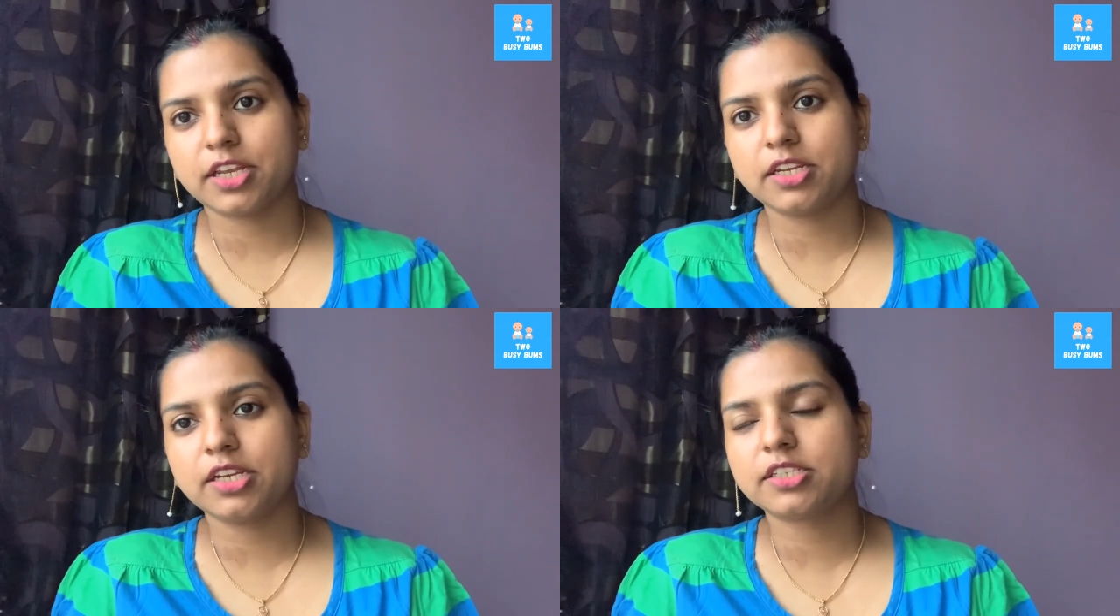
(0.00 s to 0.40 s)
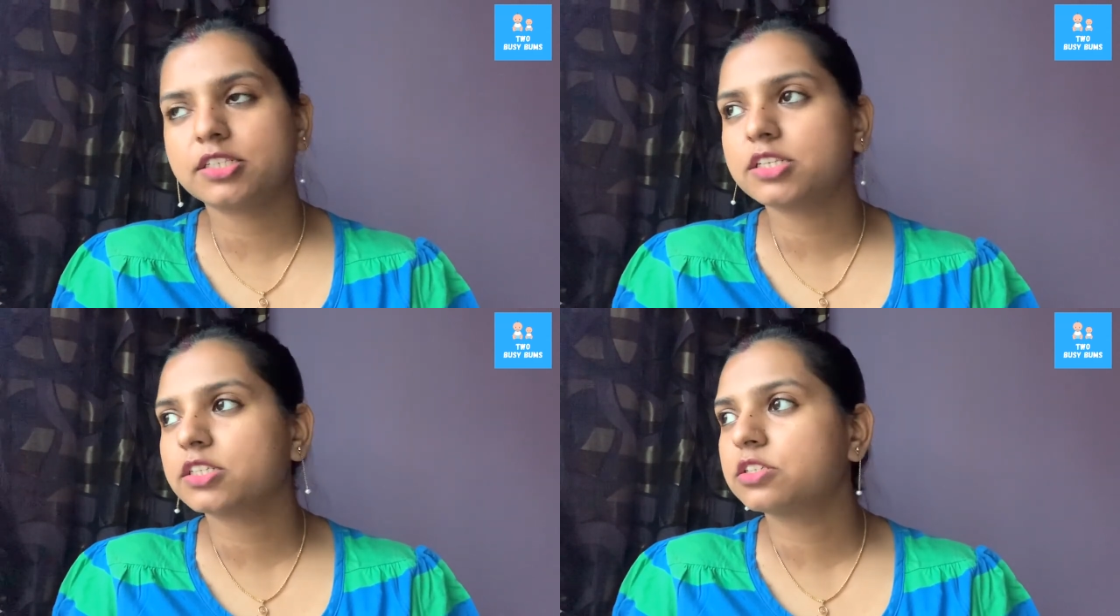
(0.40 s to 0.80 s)
and
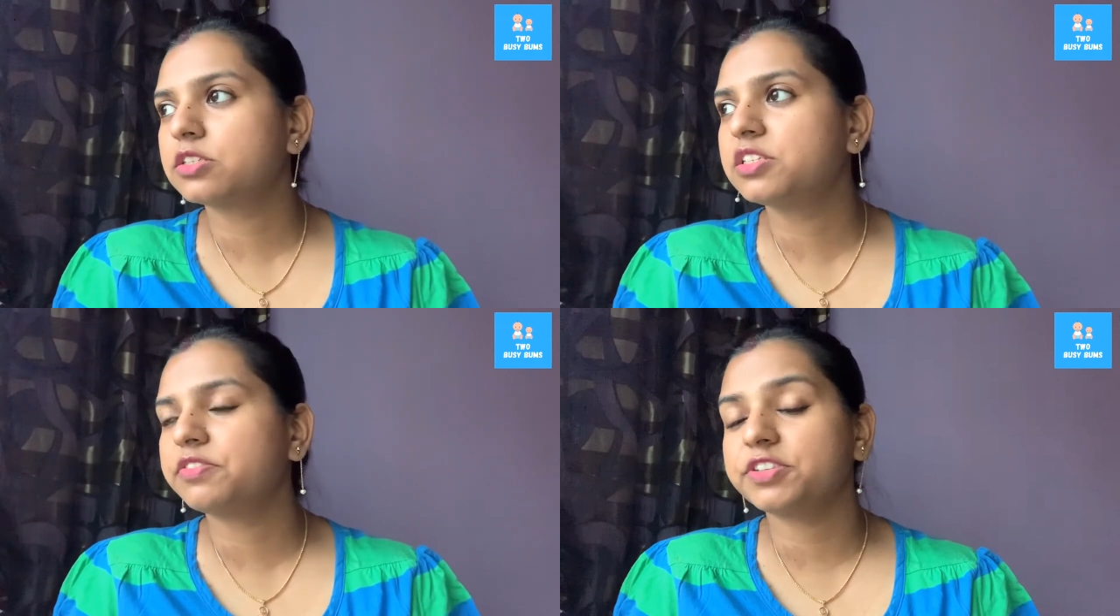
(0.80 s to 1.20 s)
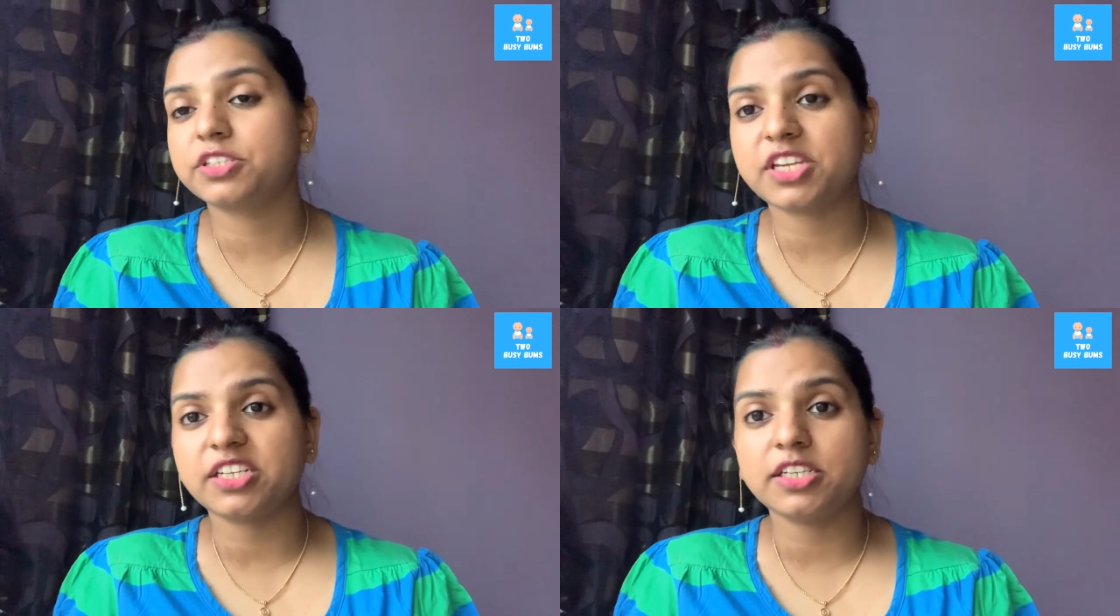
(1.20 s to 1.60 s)
it's just
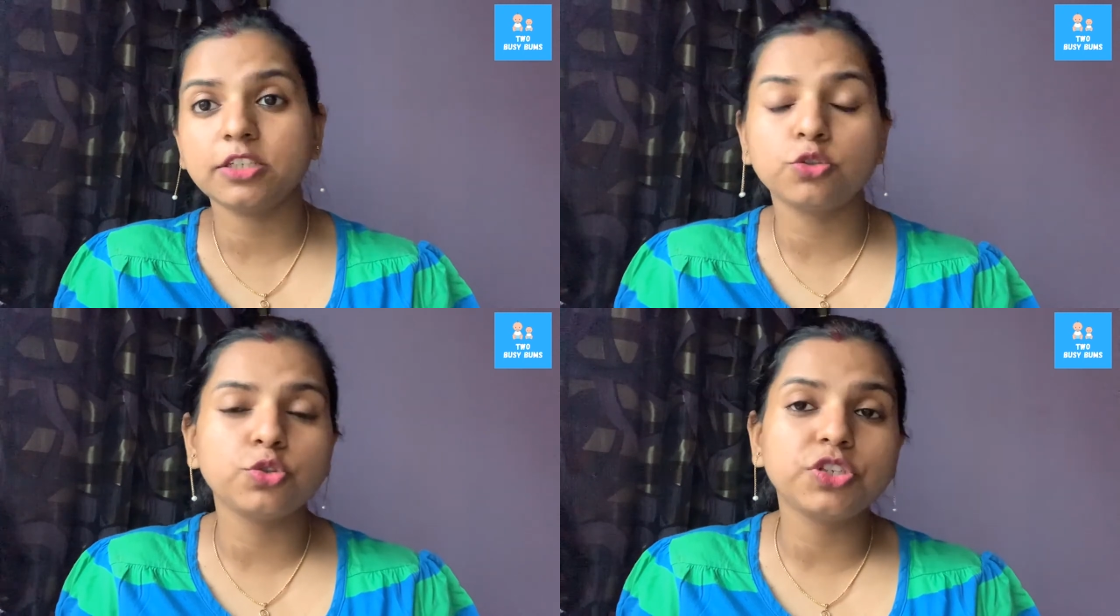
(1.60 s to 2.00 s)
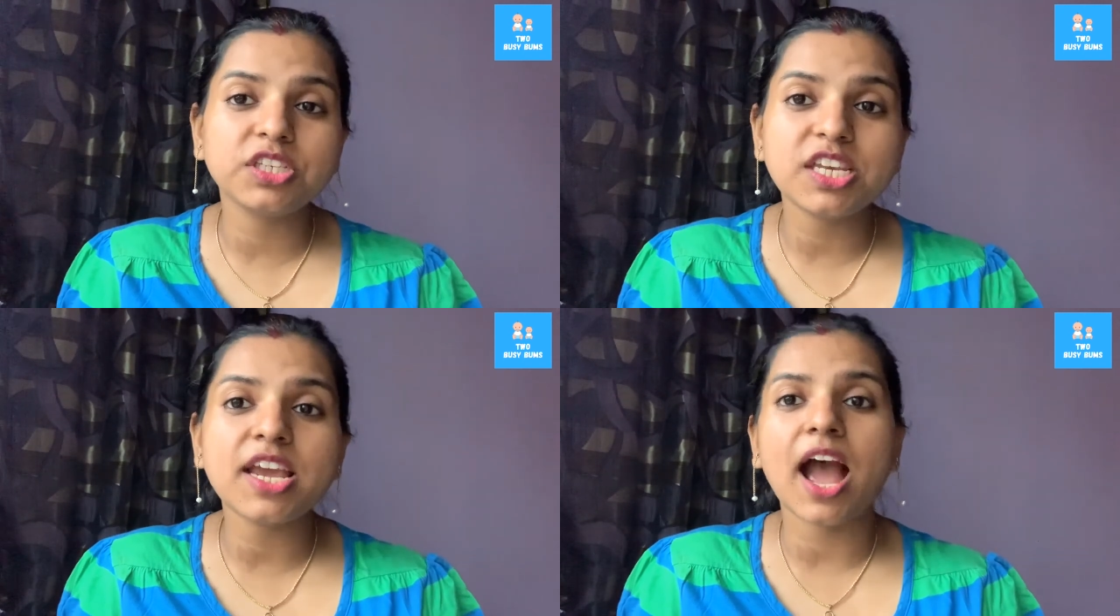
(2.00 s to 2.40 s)
devastating to
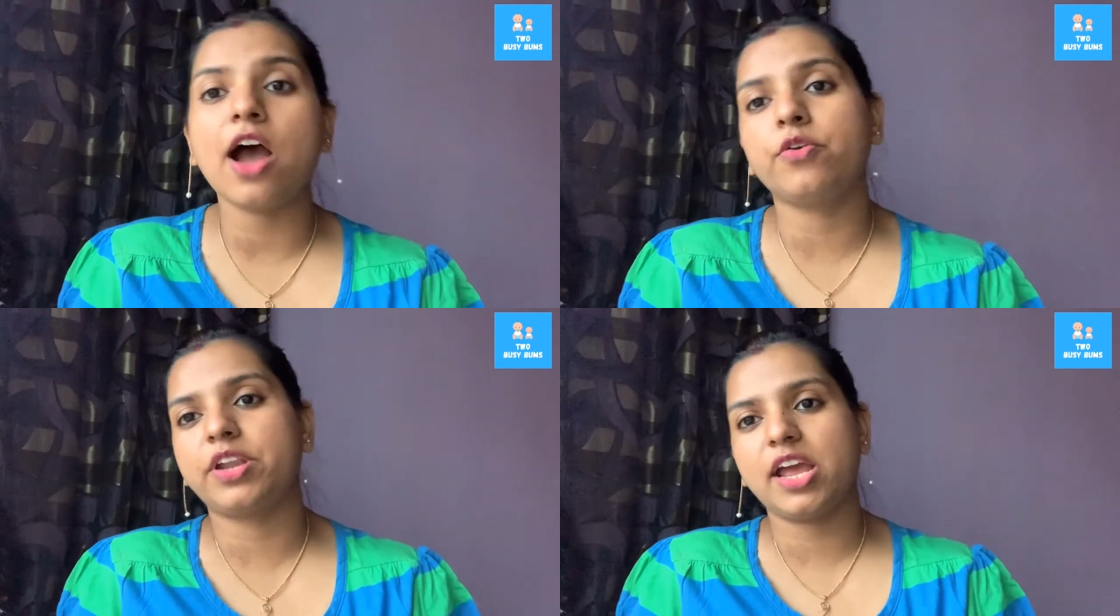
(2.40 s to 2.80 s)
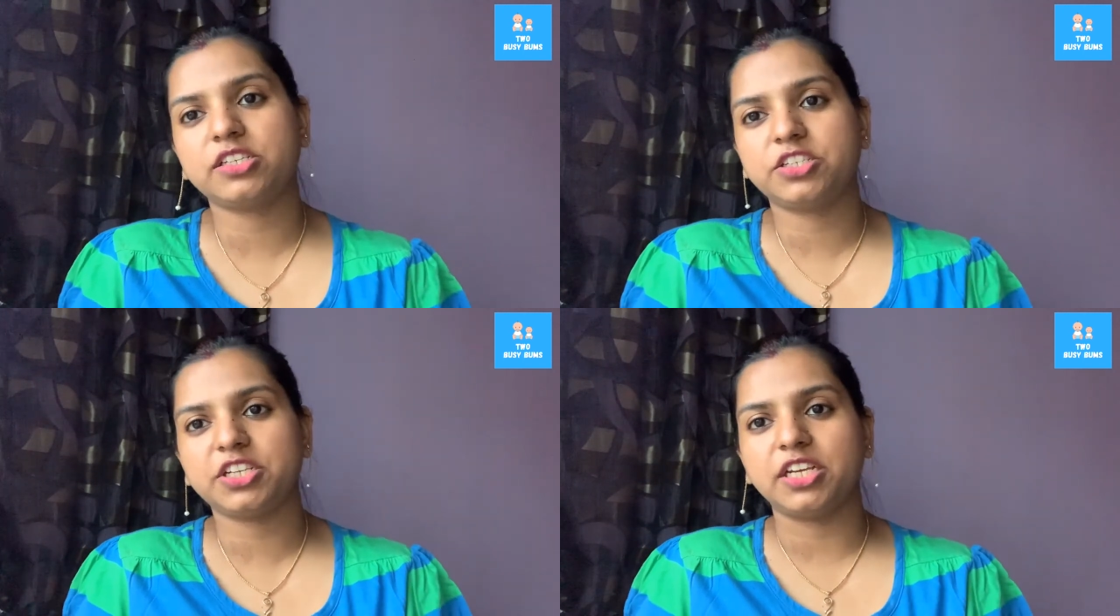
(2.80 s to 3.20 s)
see how it
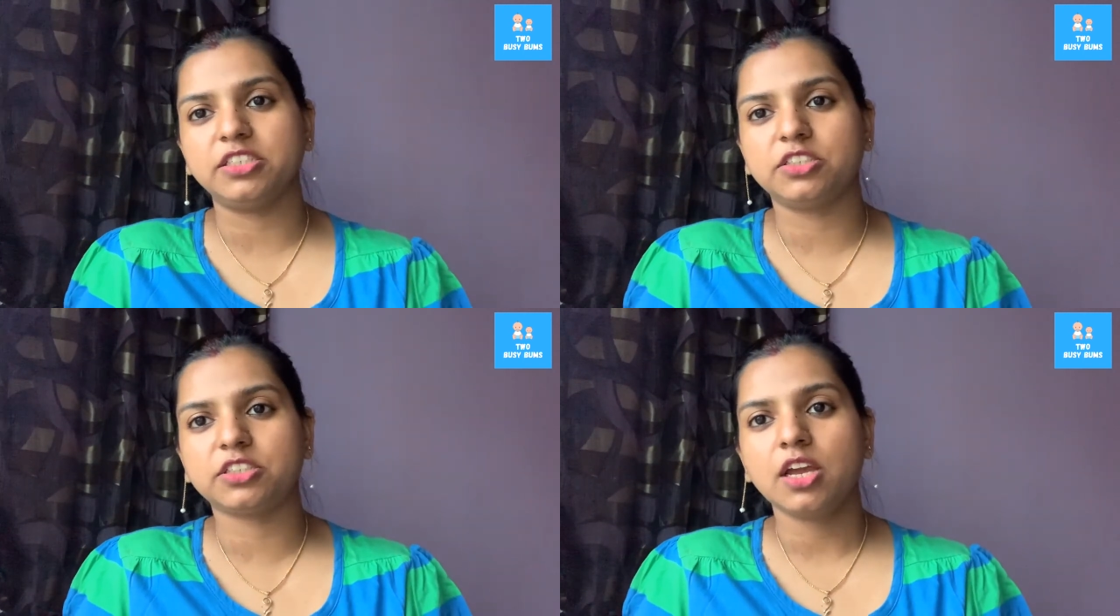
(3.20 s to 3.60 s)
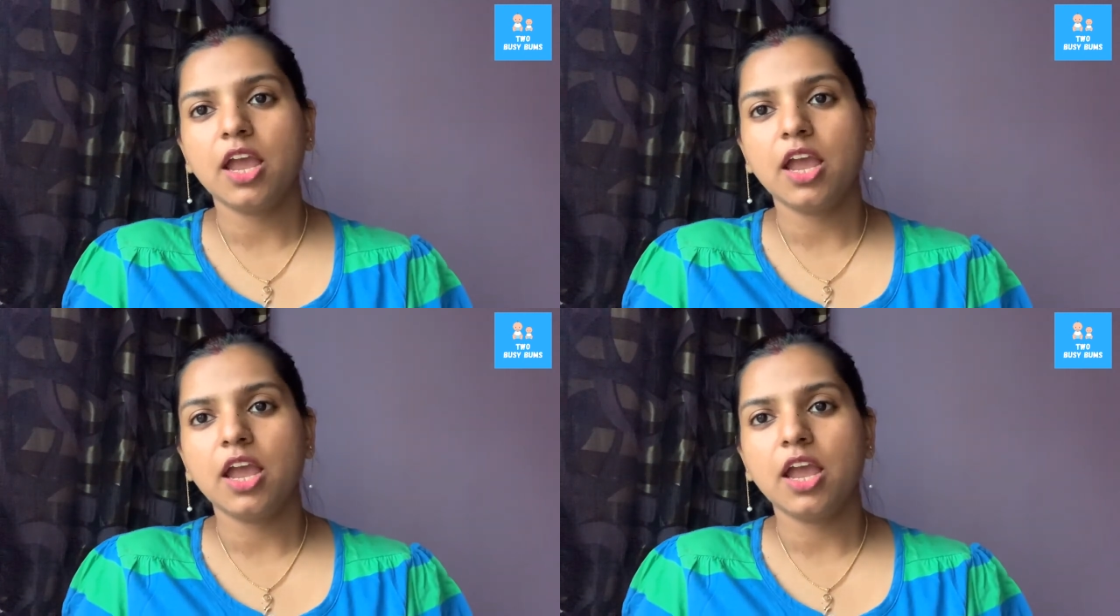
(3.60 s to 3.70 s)
has changed.